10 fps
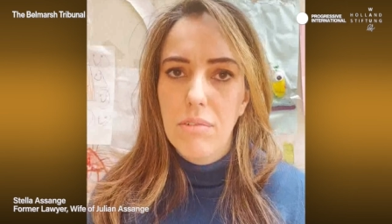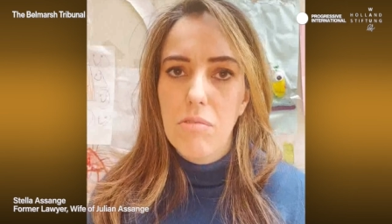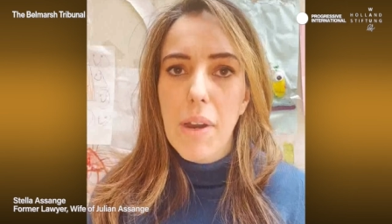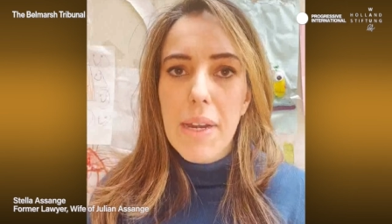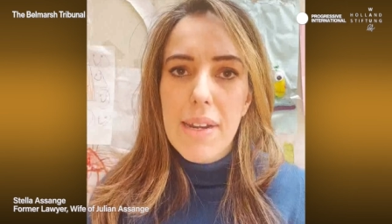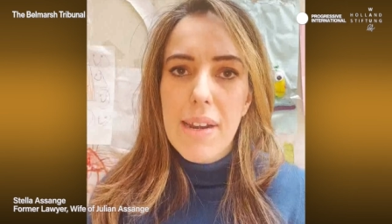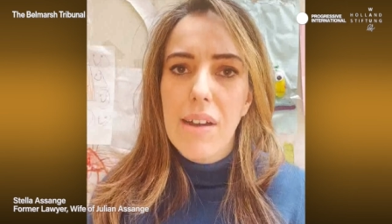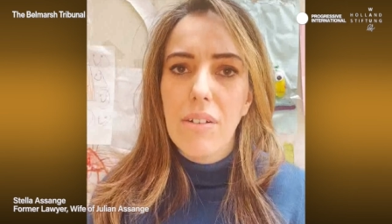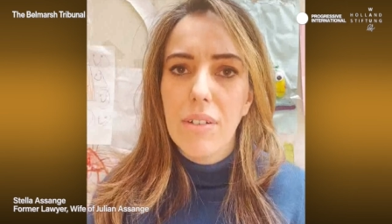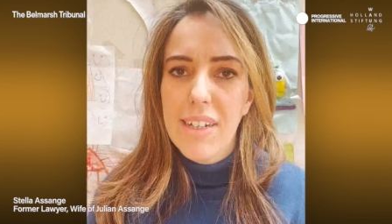Right
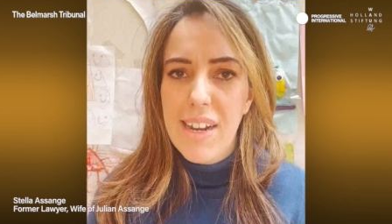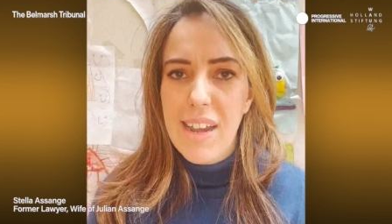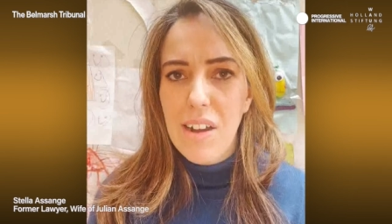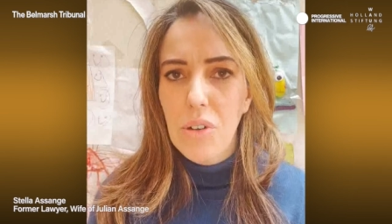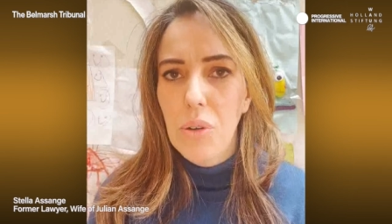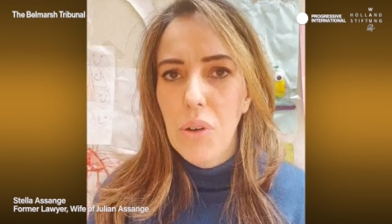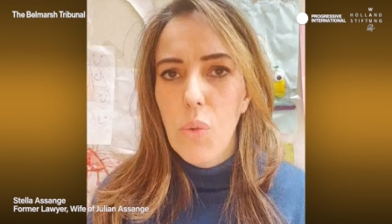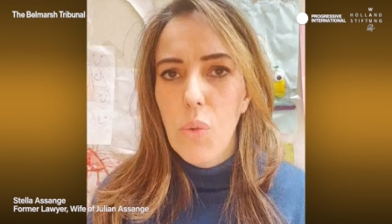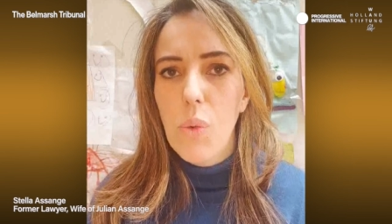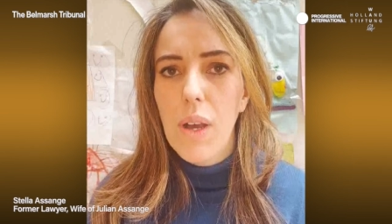now and how?
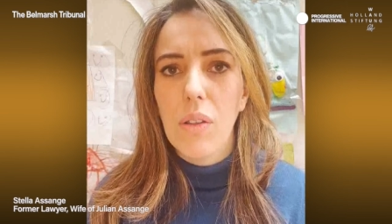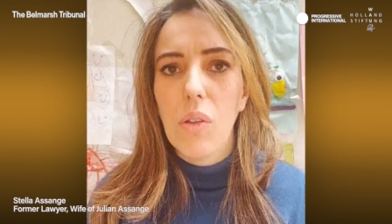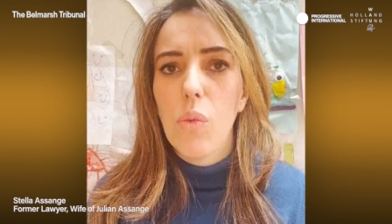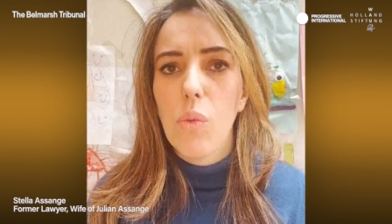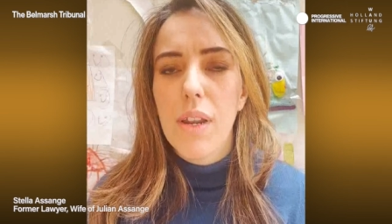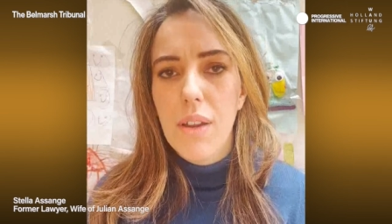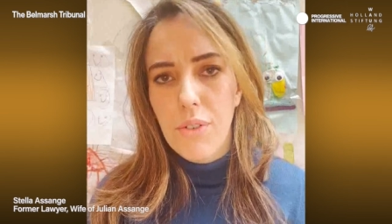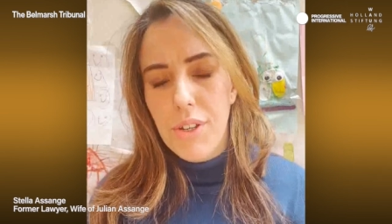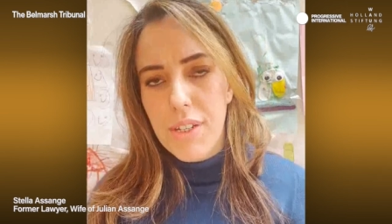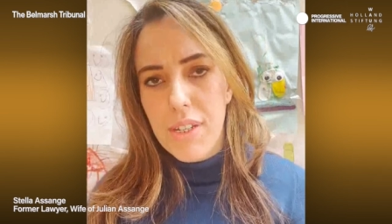Well,
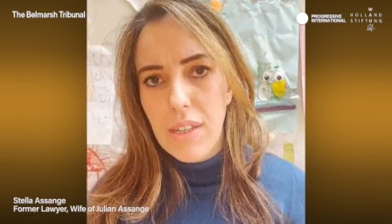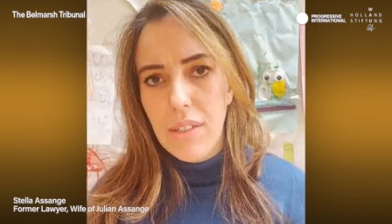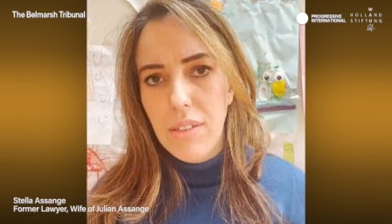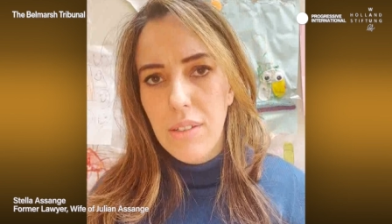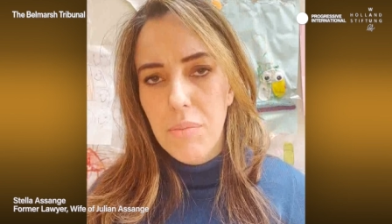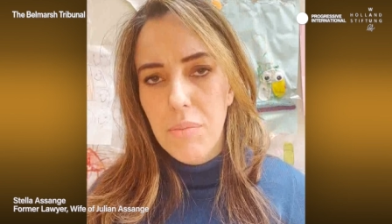whatever it takes.